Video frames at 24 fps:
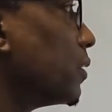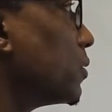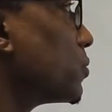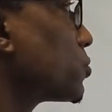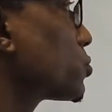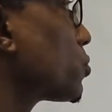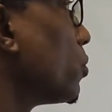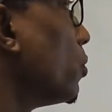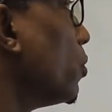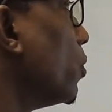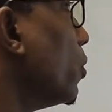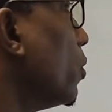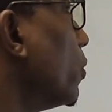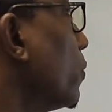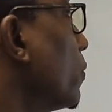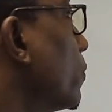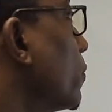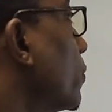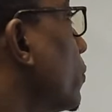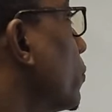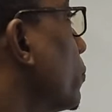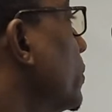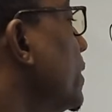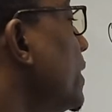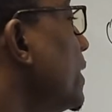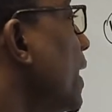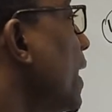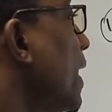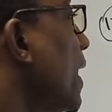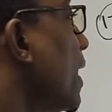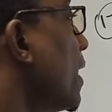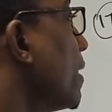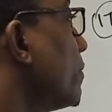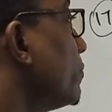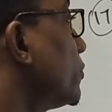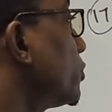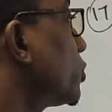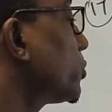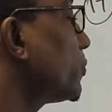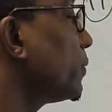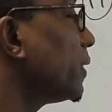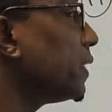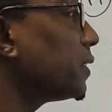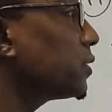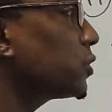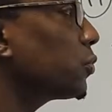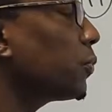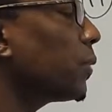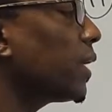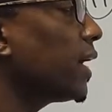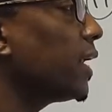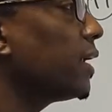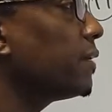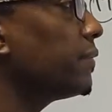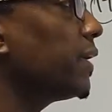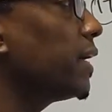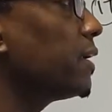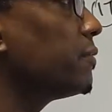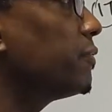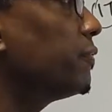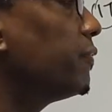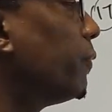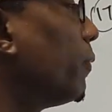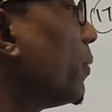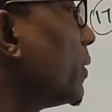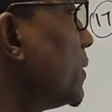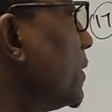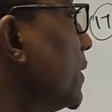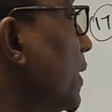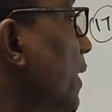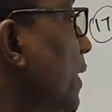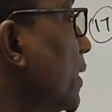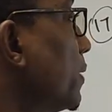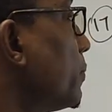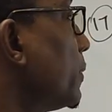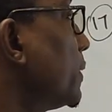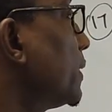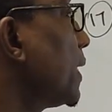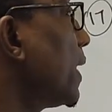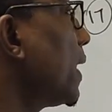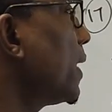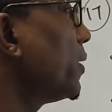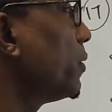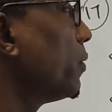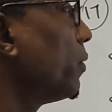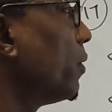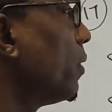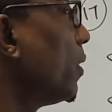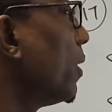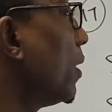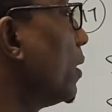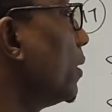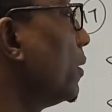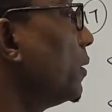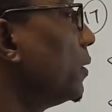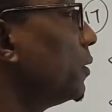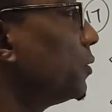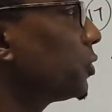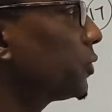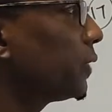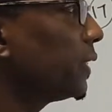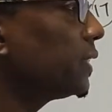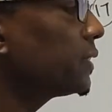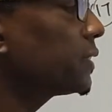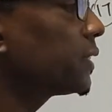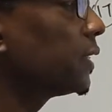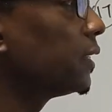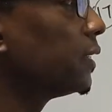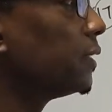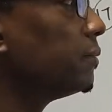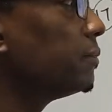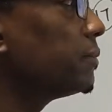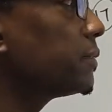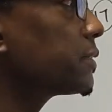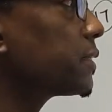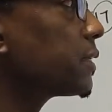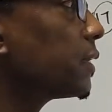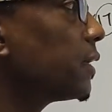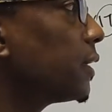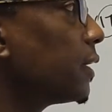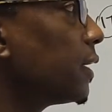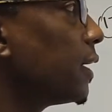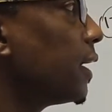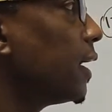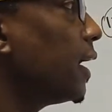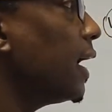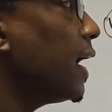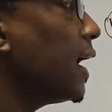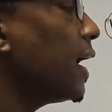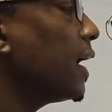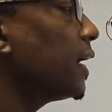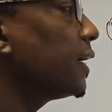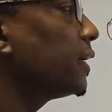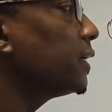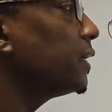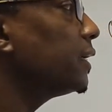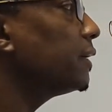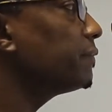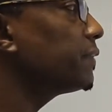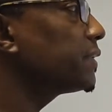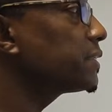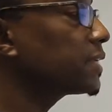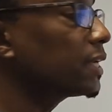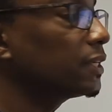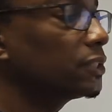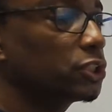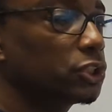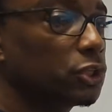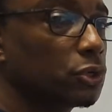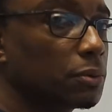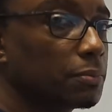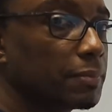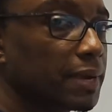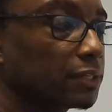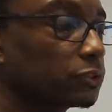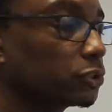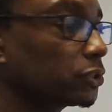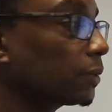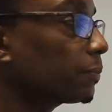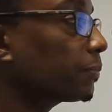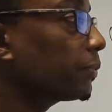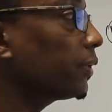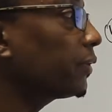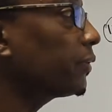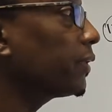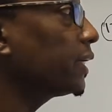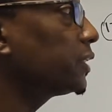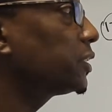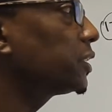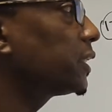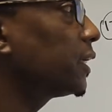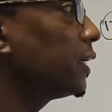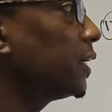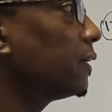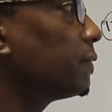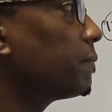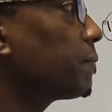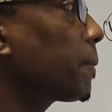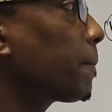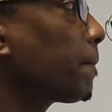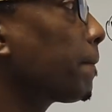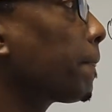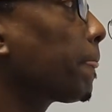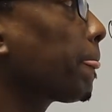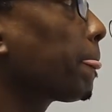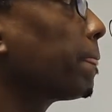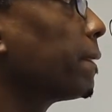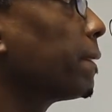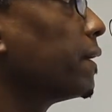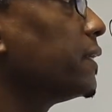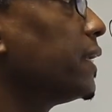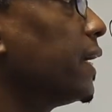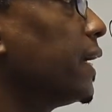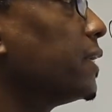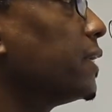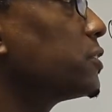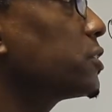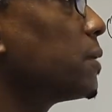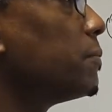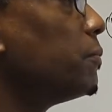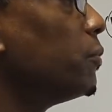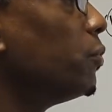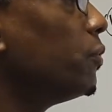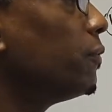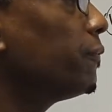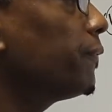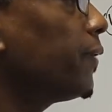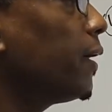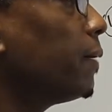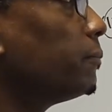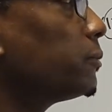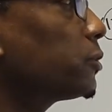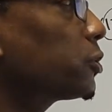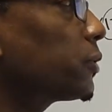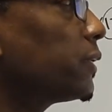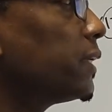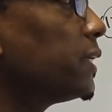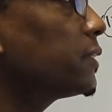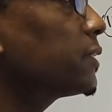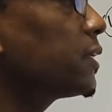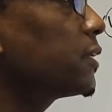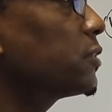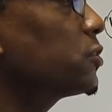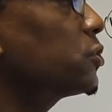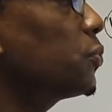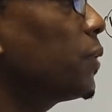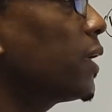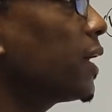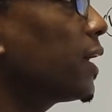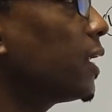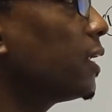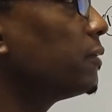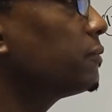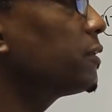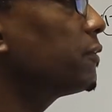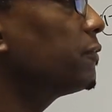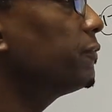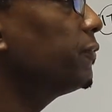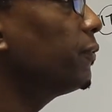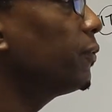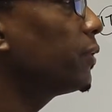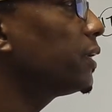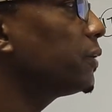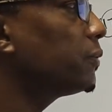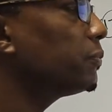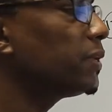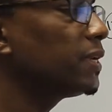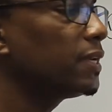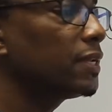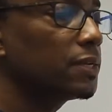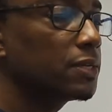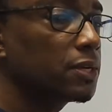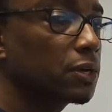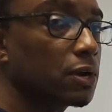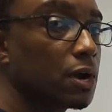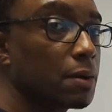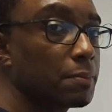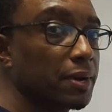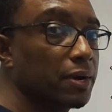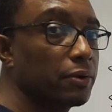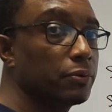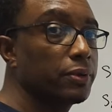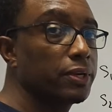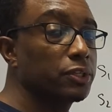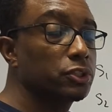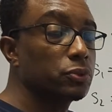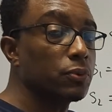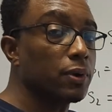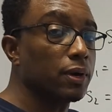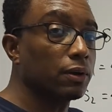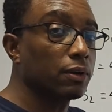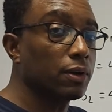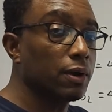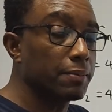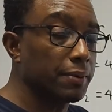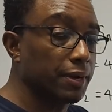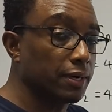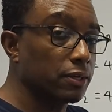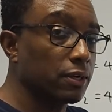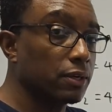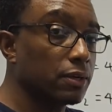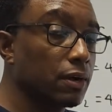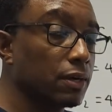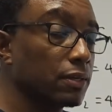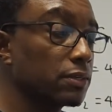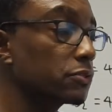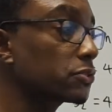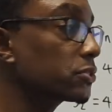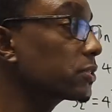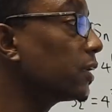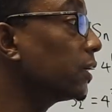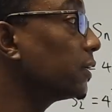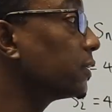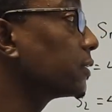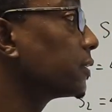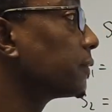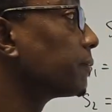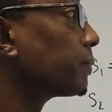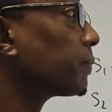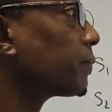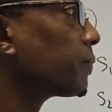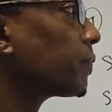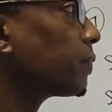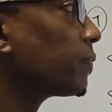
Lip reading: So we have 3, 12 and 48, which are your 3 terms. And if it's a geometric progression, then to move from 3 to 12 to 40, we need the common ratio, a common constant.